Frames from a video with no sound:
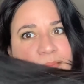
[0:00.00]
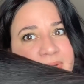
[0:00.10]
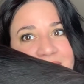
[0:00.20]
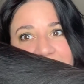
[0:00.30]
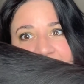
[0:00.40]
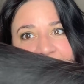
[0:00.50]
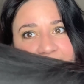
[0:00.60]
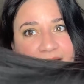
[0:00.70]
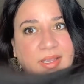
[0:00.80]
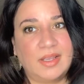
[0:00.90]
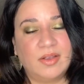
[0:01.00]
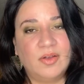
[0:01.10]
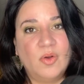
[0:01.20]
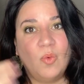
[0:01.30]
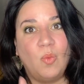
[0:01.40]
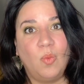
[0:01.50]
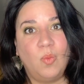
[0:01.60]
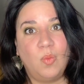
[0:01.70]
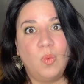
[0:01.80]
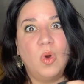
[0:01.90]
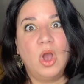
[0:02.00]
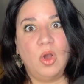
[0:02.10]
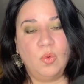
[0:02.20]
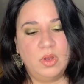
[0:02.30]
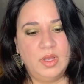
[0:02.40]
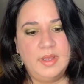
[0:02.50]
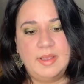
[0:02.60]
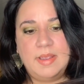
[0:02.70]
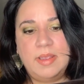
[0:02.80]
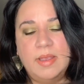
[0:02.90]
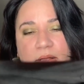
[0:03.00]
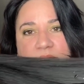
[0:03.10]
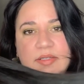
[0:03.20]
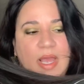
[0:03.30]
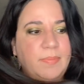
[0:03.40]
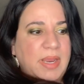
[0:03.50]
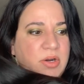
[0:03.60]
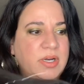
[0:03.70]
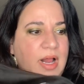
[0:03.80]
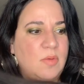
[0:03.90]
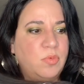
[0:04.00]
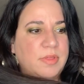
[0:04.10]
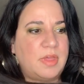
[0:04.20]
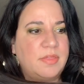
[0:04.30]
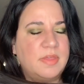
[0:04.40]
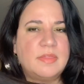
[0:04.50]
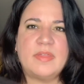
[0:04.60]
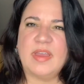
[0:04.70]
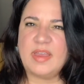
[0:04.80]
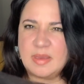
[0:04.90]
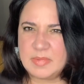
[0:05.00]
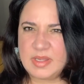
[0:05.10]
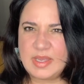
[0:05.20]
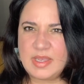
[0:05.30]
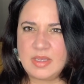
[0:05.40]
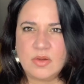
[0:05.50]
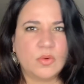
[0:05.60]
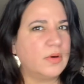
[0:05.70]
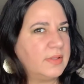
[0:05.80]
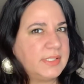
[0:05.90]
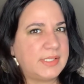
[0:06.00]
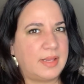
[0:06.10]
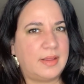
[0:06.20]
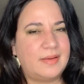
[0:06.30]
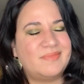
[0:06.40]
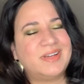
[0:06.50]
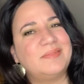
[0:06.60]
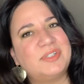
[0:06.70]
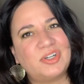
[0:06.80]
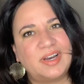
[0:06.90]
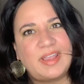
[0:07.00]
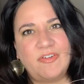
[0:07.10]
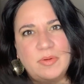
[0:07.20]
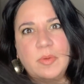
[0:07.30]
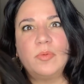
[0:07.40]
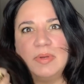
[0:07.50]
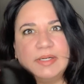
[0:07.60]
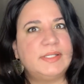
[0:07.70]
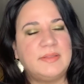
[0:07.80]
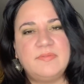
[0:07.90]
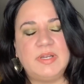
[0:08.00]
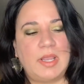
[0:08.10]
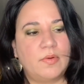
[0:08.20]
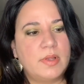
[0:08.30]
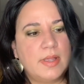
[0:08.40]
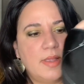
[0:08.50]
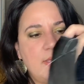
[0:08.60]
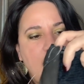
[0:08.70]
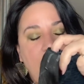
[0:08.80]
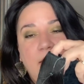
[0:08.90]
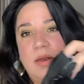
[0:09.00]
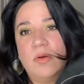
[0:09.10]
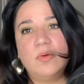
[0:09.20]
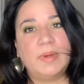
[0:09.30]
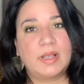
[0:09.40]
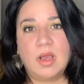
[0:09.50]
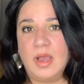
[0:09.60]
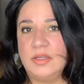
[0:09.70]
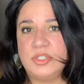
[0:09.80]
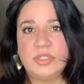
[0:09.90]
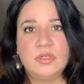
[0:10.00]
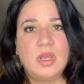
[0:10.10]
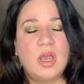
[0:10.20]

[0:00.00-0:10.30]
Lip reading: but this thing, whoa. I paired it up with, I think, the Emily or the Stella. I'm sorry, I can't remember, but it's in the video. And oh my gosh,